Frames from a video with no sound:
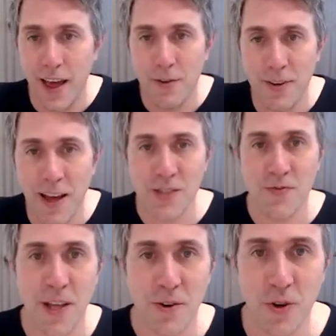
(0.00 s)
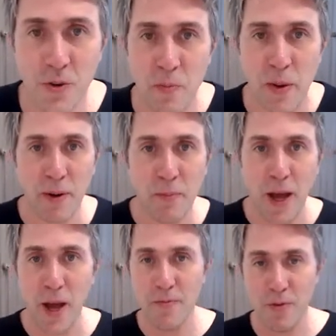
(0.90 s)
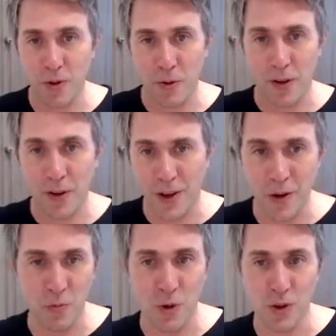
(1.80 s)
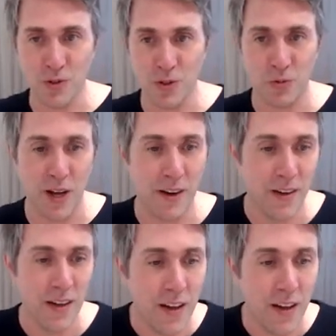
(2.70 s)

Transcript: anyone that has a video call with me when I'm at home, they're on the home walls as well.